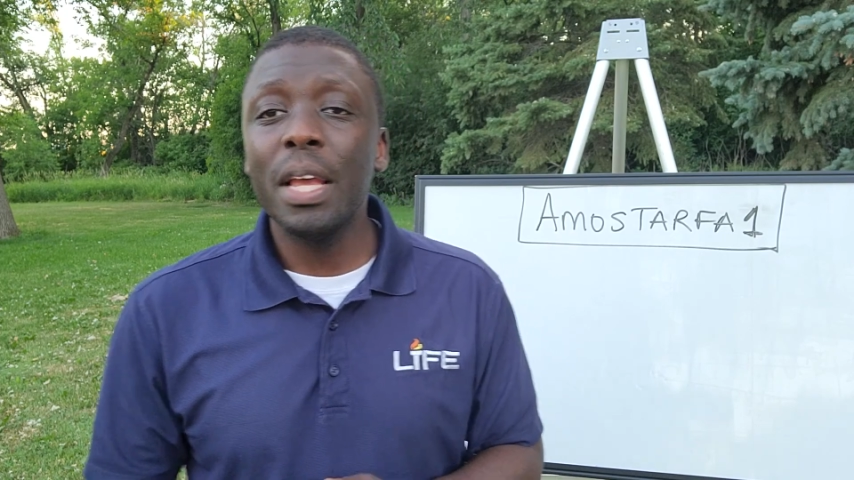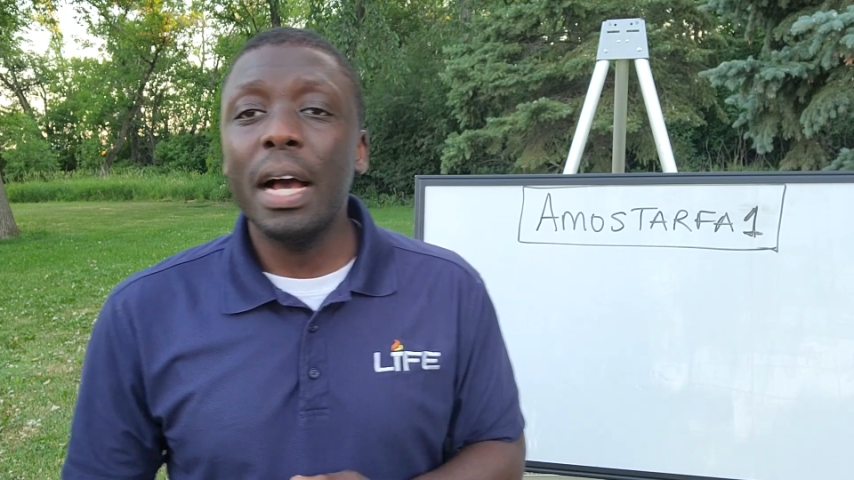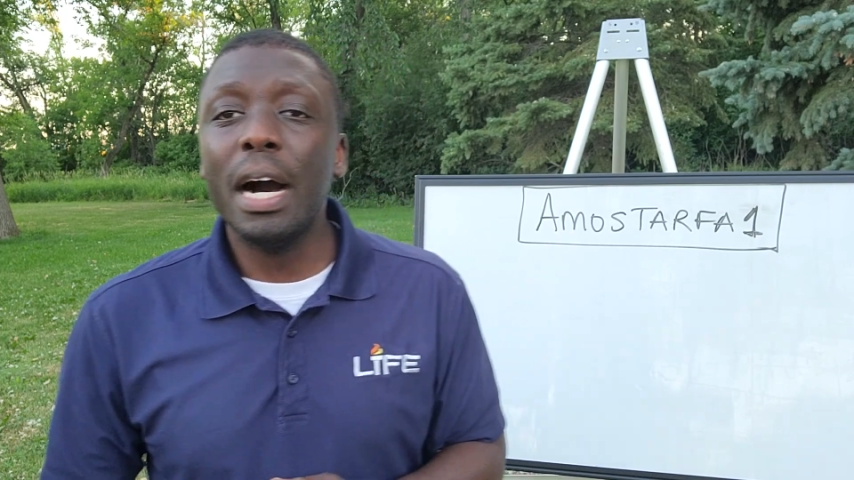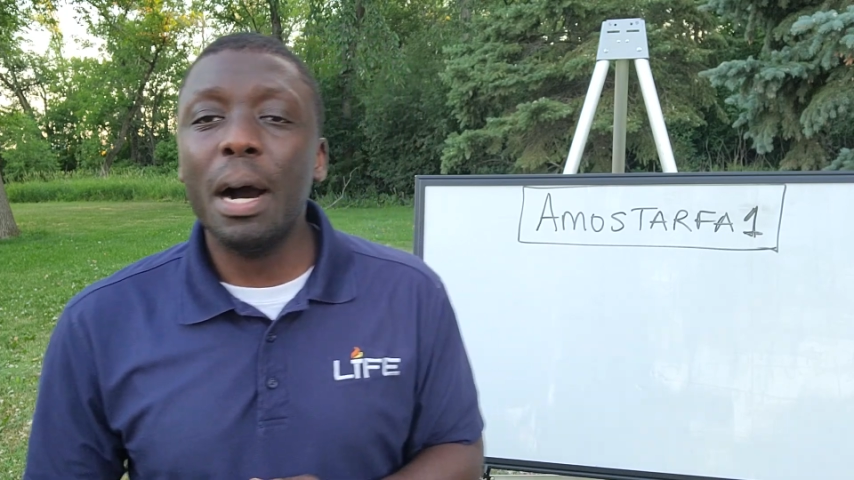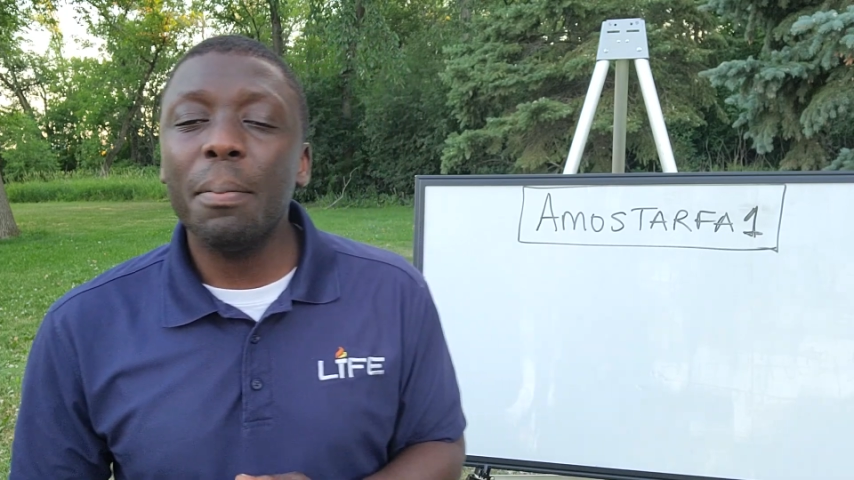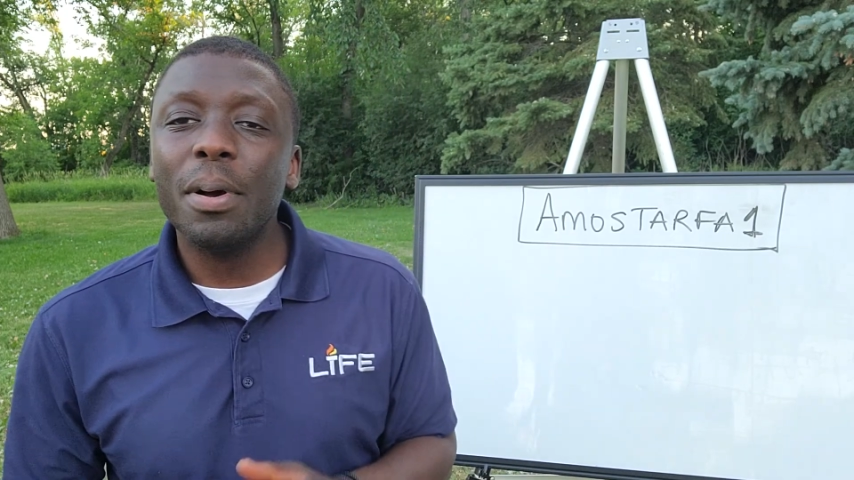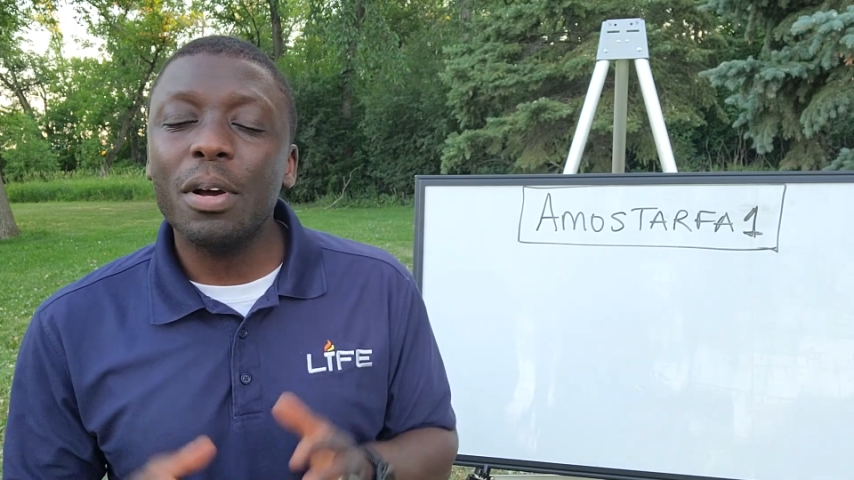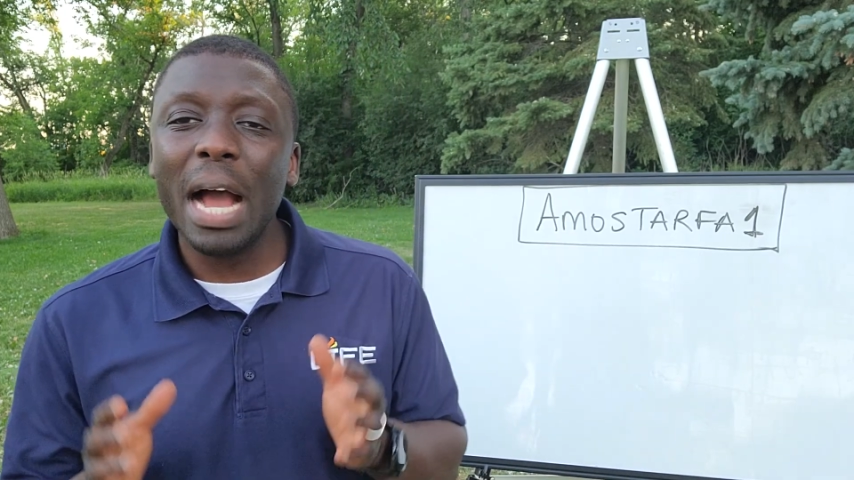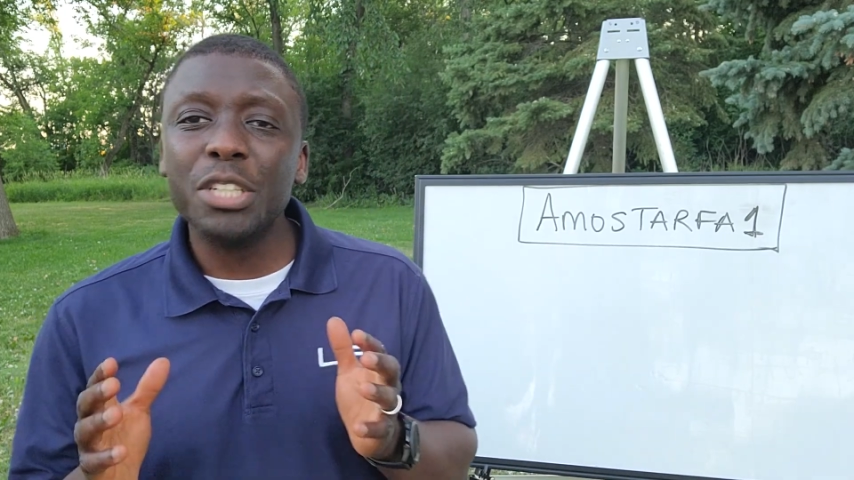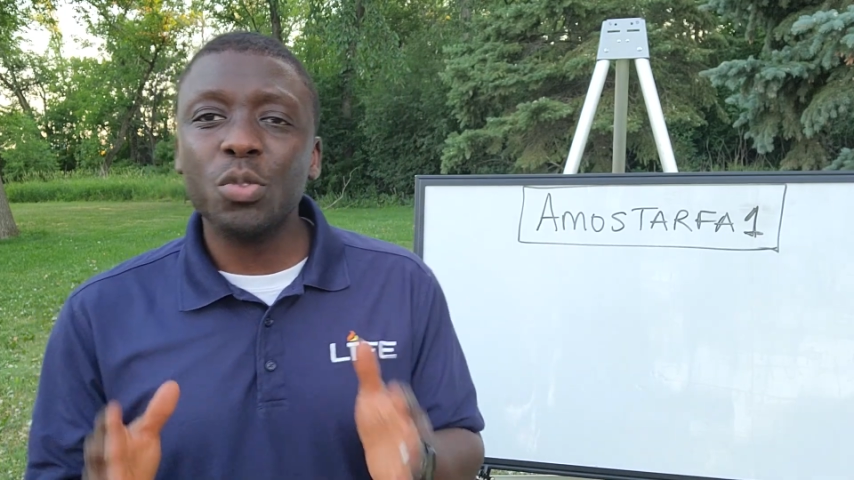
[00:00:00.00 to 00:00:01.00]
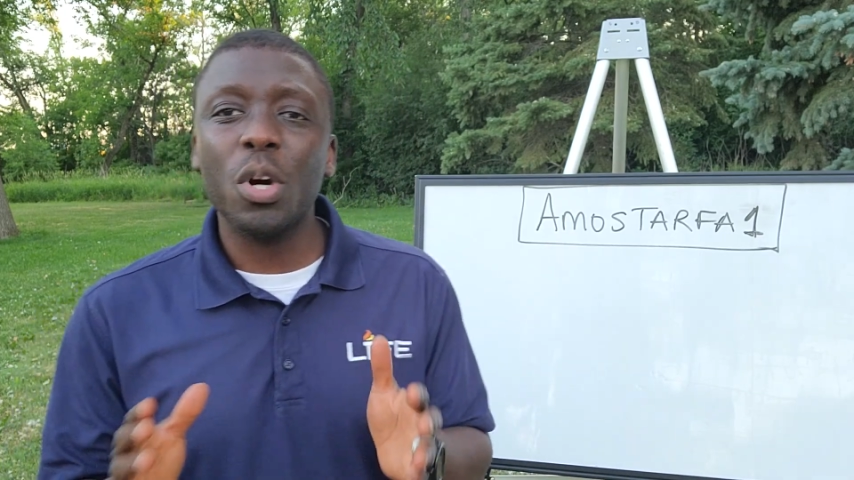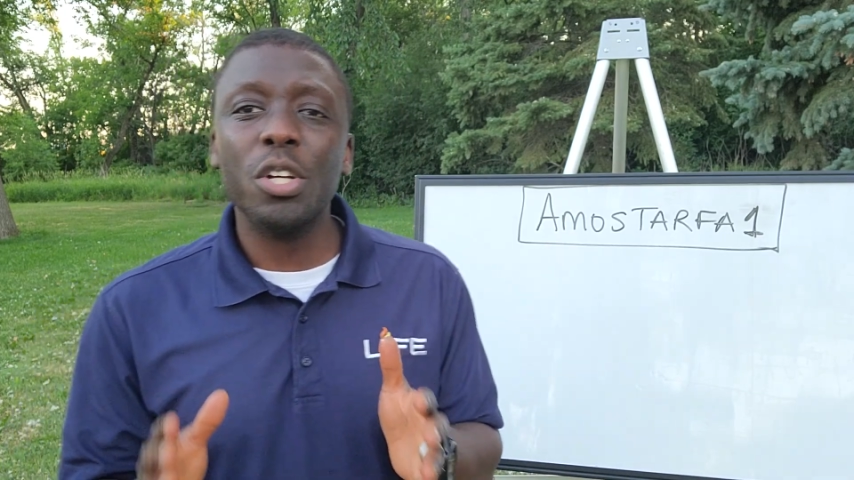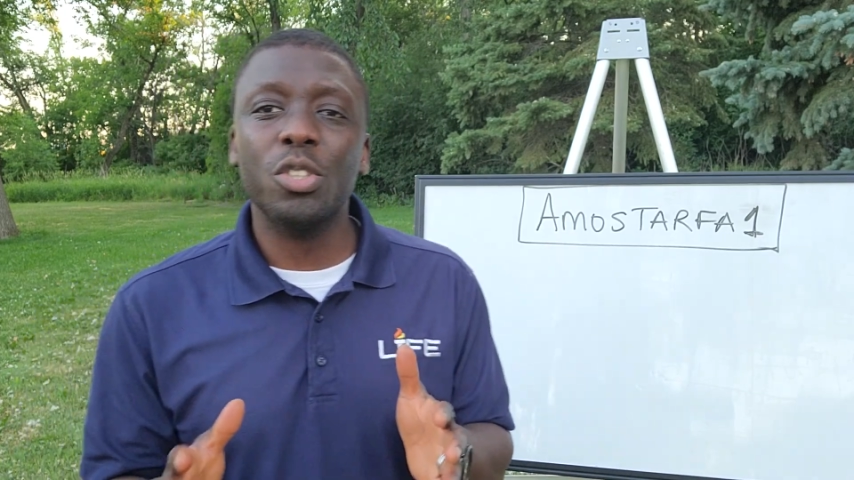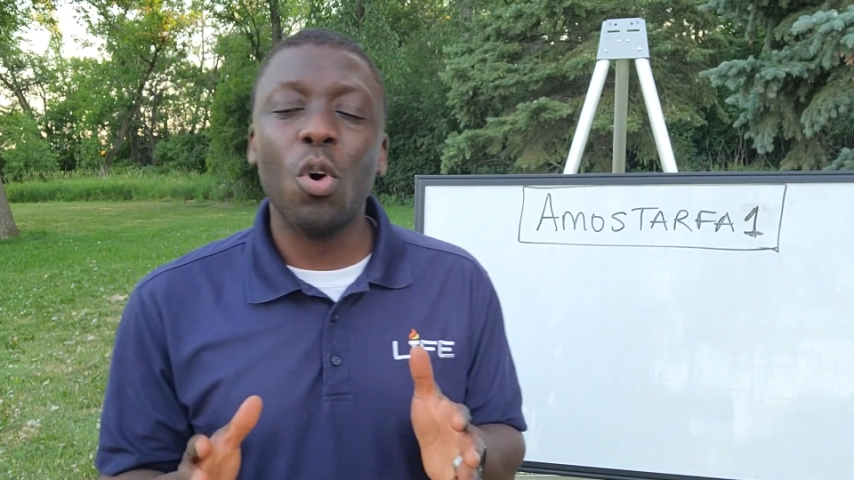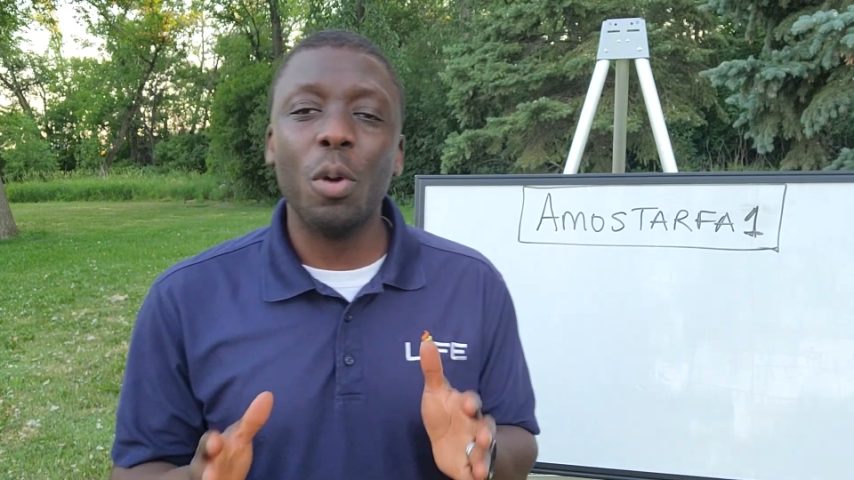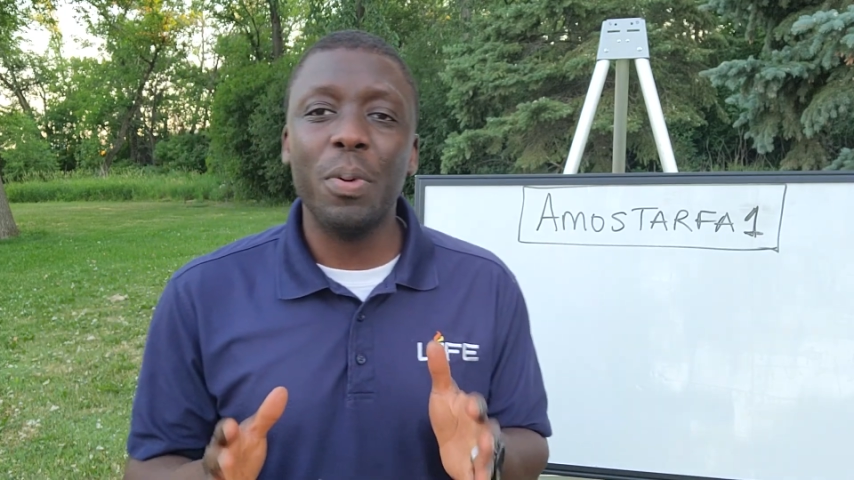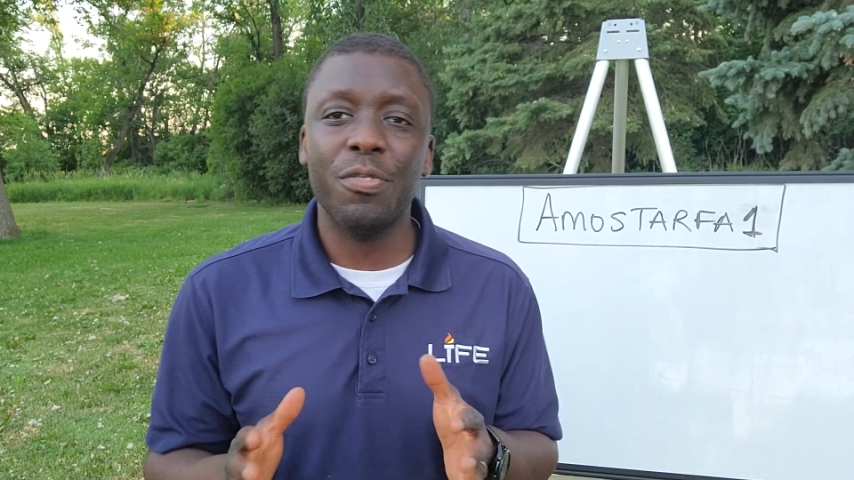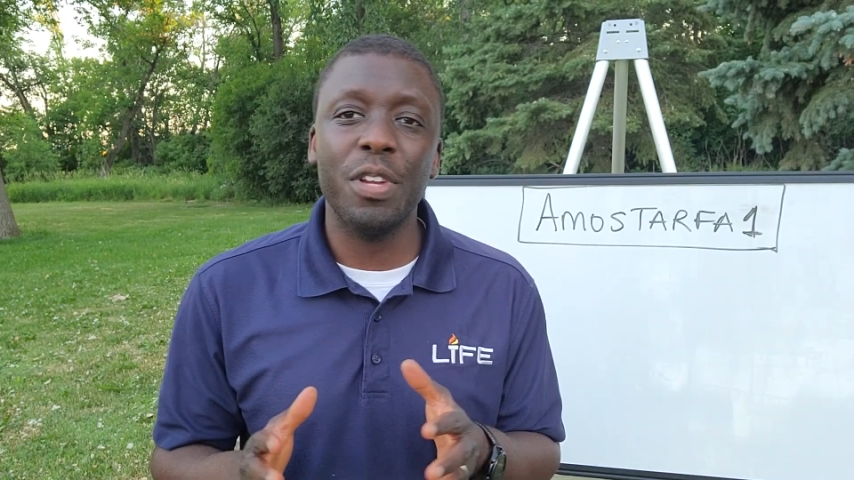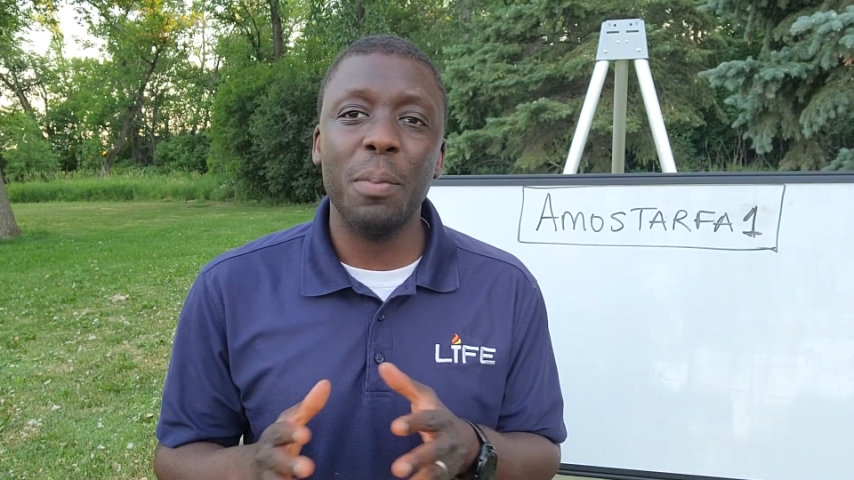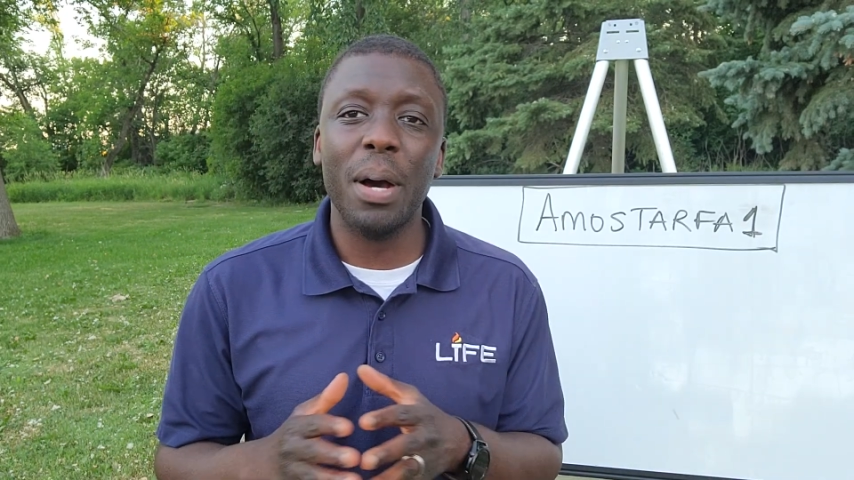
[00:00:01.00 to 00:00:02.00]
Um, I just want to talk
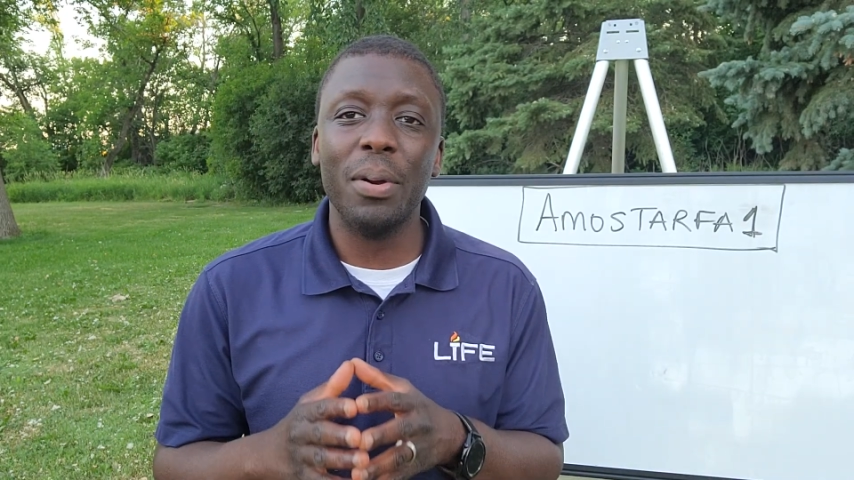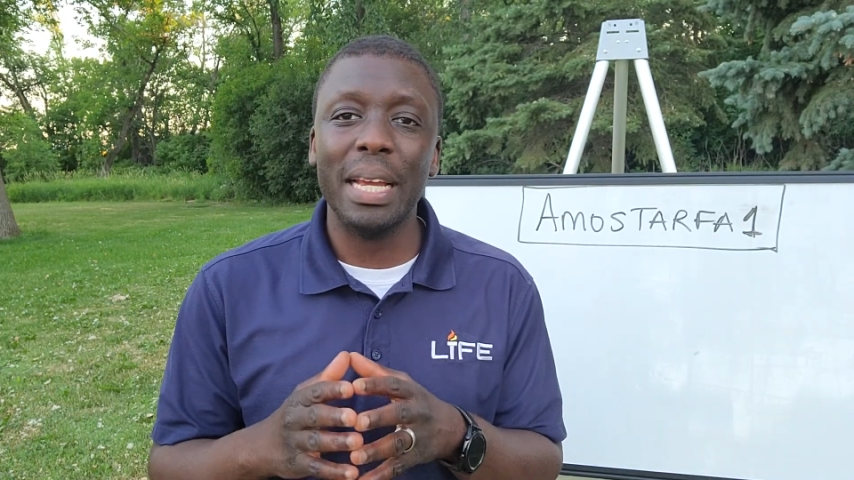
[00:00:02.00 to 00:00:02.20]
briefly about,